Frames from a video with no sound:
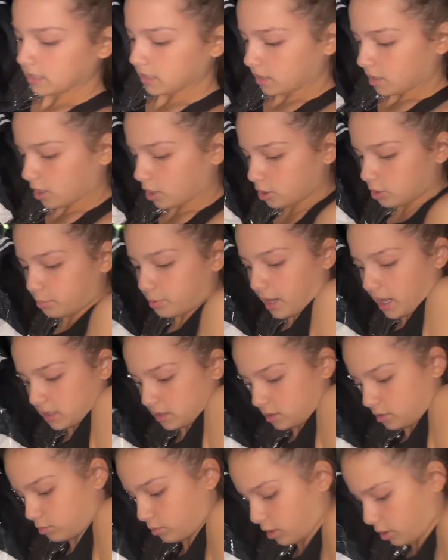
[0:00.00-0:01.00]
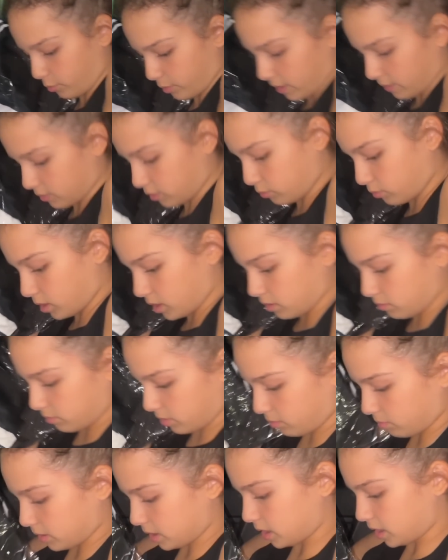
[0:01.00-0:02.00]
Our new practice wear. We have to wear them
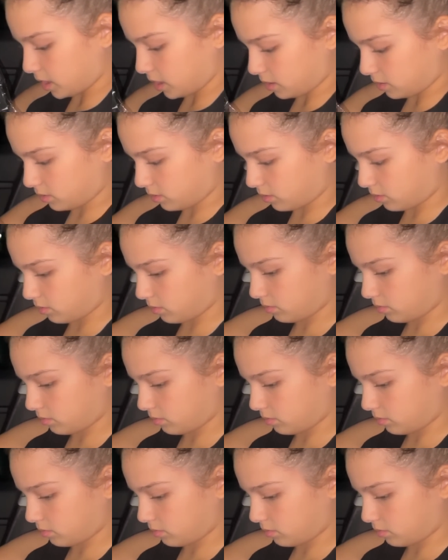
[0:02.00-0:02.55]
on Mondays.